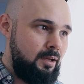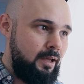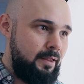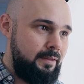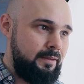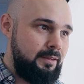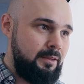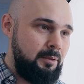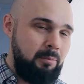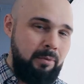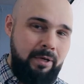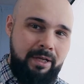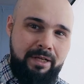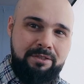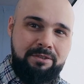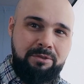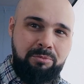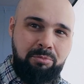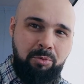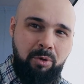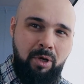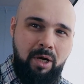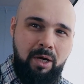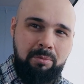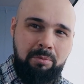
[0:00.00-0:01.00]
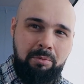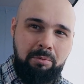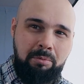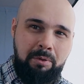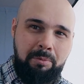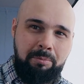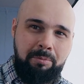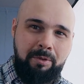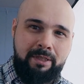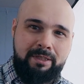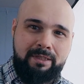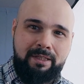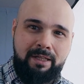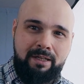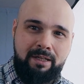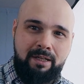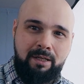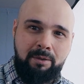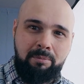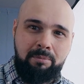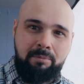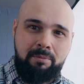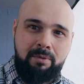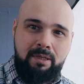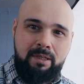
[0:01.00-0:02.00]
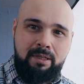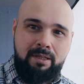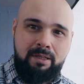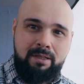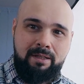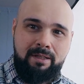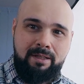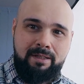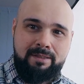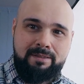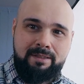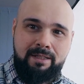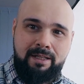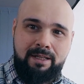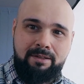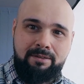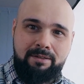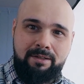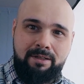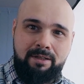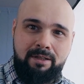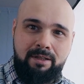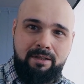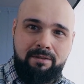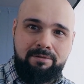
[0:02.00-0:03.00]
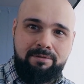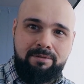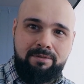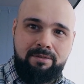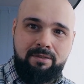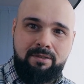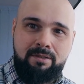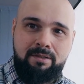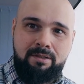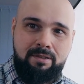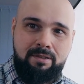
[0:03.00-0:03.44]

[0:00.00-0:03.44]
I think the mic should probably pick that up. That's loud enough.